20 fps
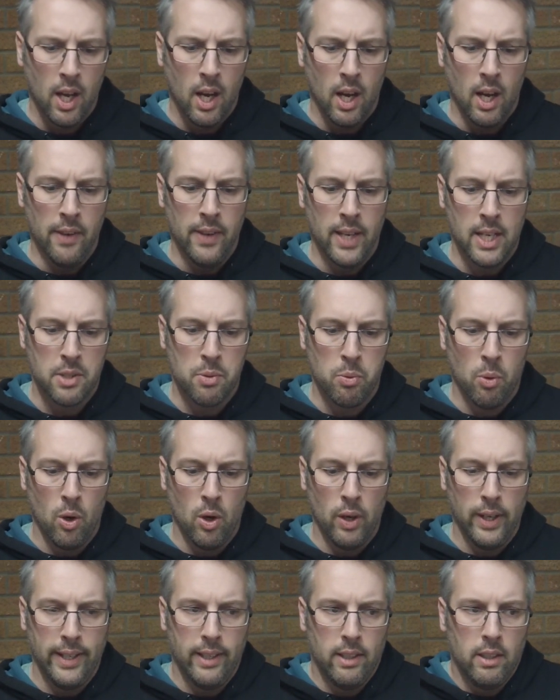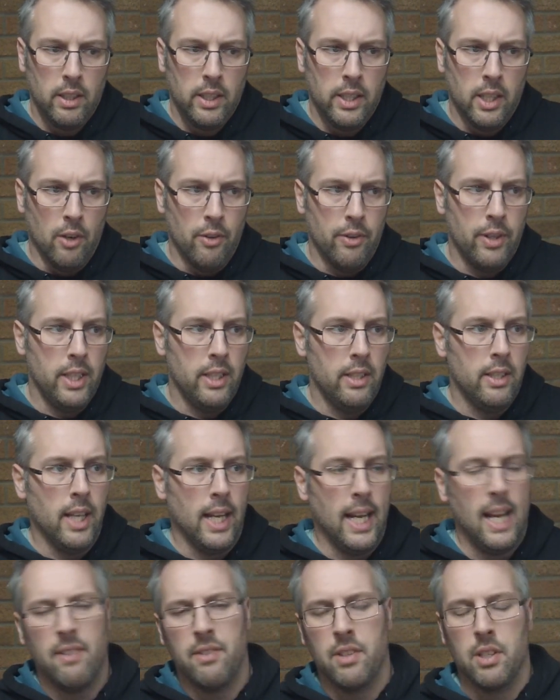And that's why they
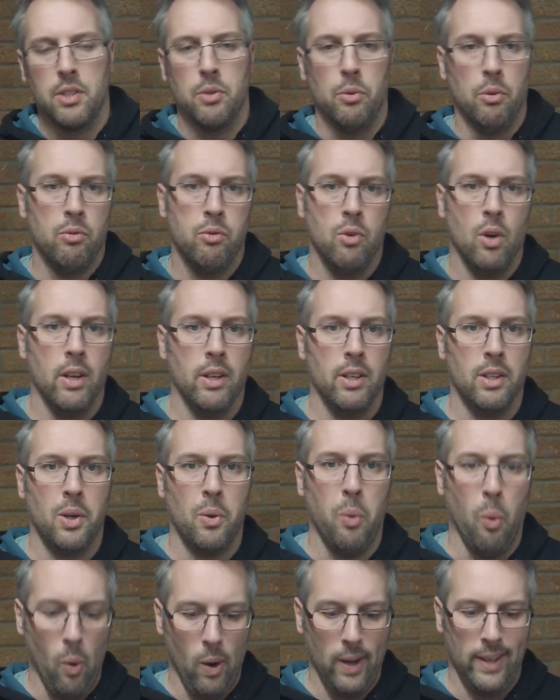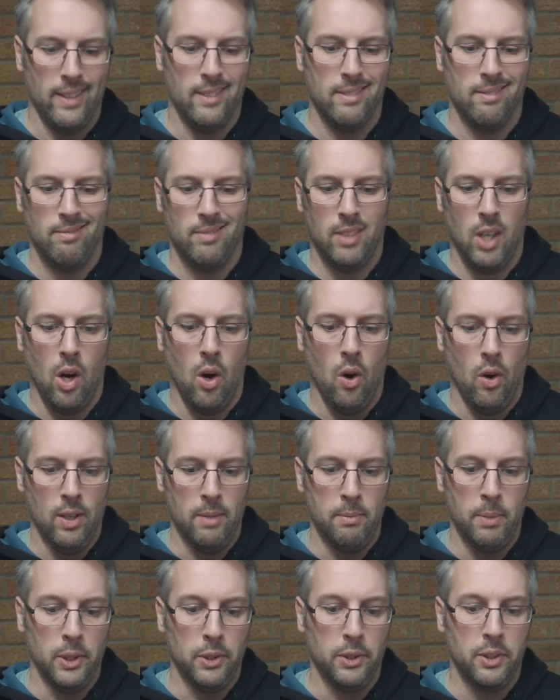have to sort of run quite a high
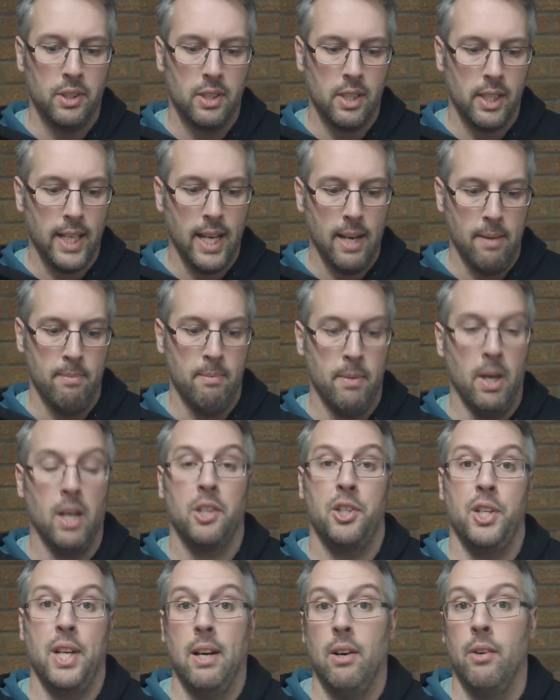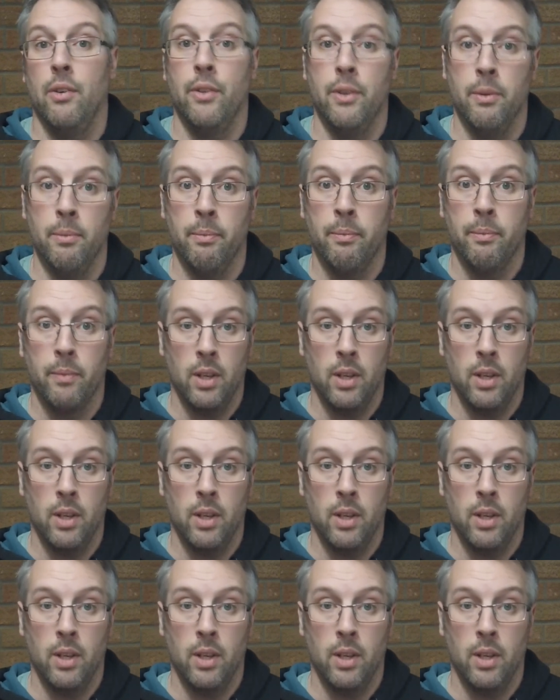boost to get much out of them.